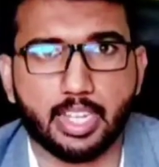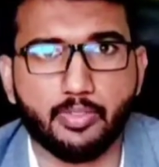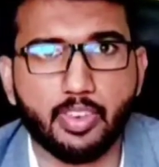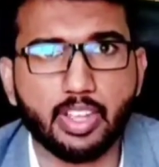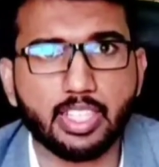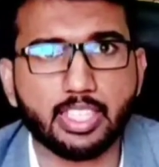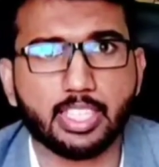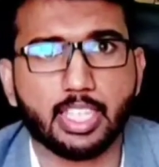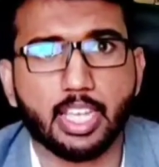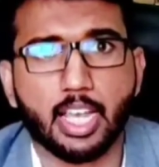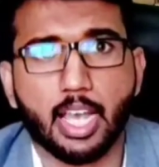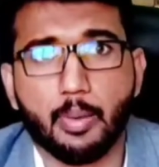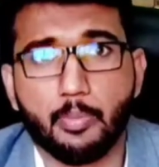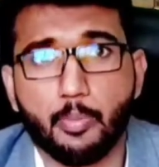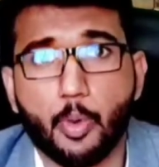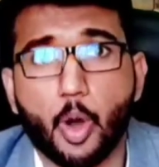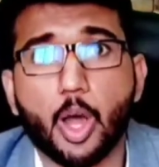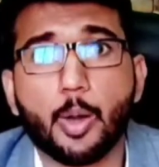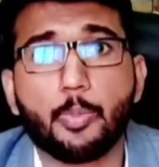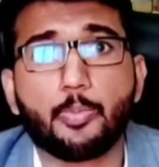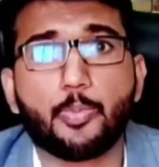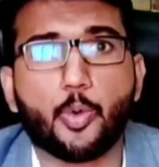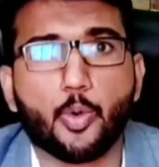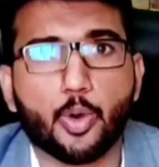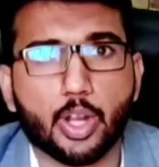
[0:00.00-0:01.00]
in which
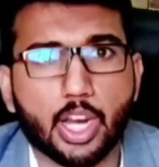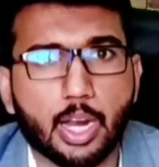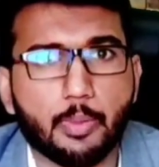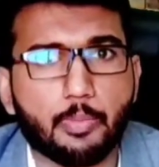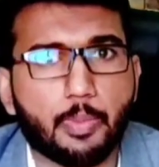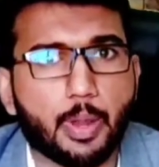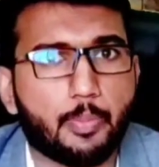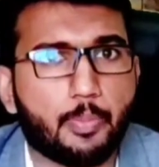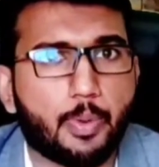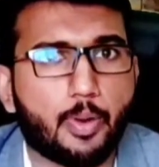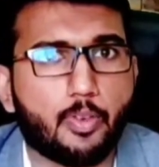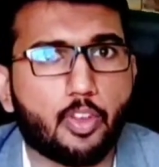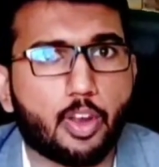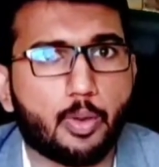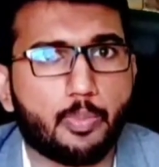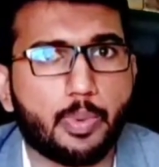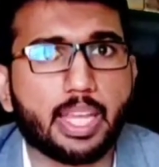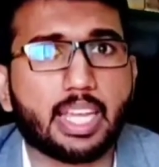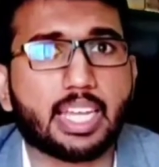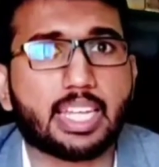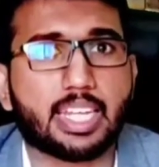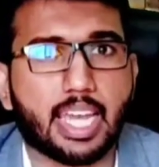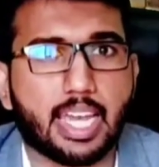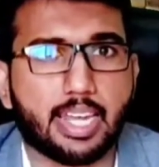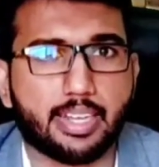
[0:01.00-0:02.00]
more poorer people will
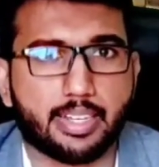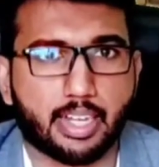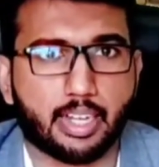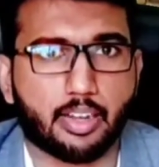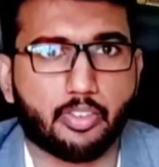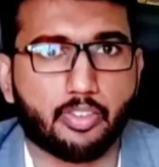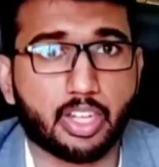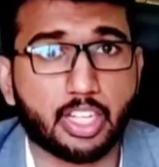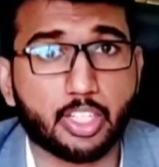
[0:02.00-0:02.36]
be created.